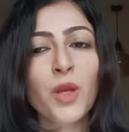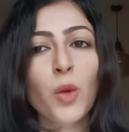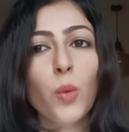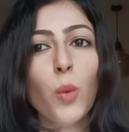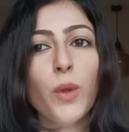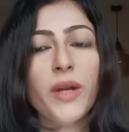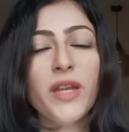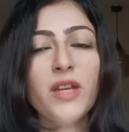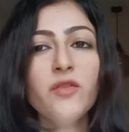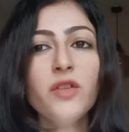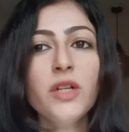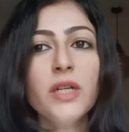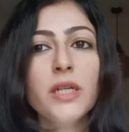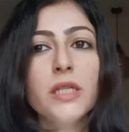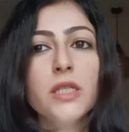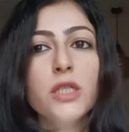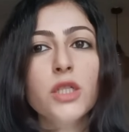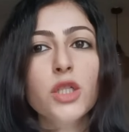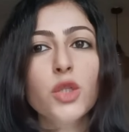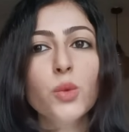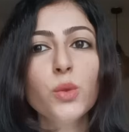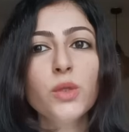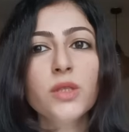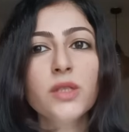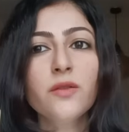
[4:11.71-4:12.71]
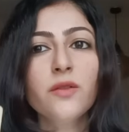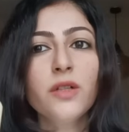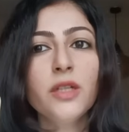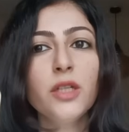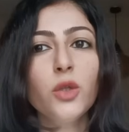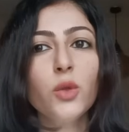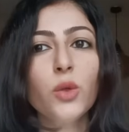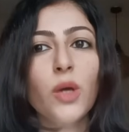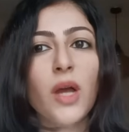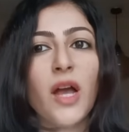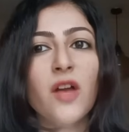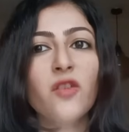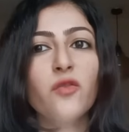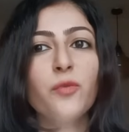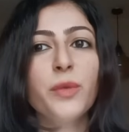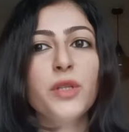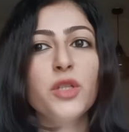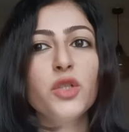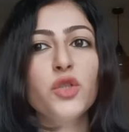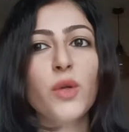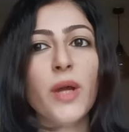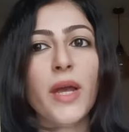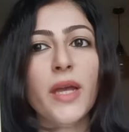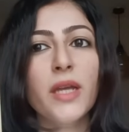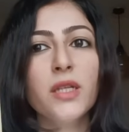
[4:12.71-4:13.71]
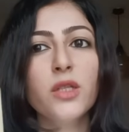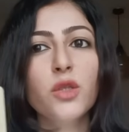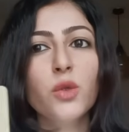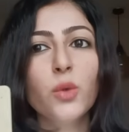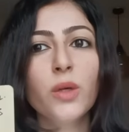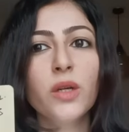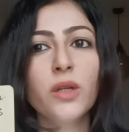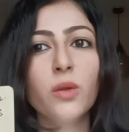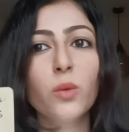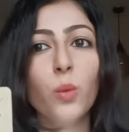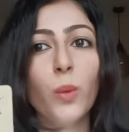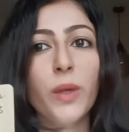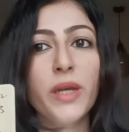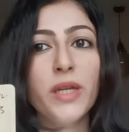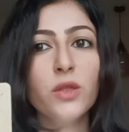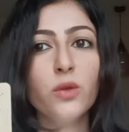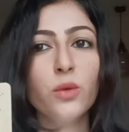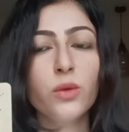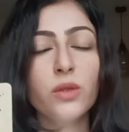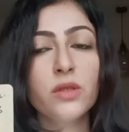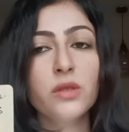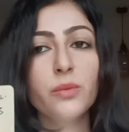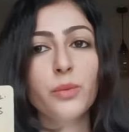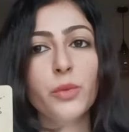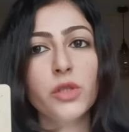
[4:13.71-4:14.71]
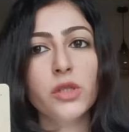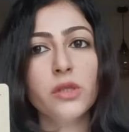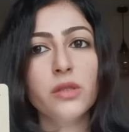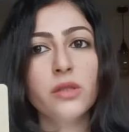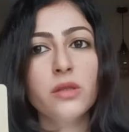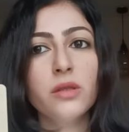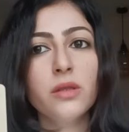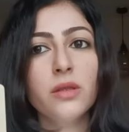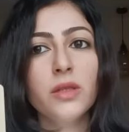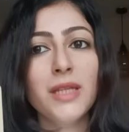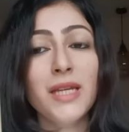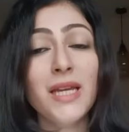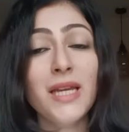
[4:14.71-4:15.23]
Whatever intuitively you have been trying to convey to this person,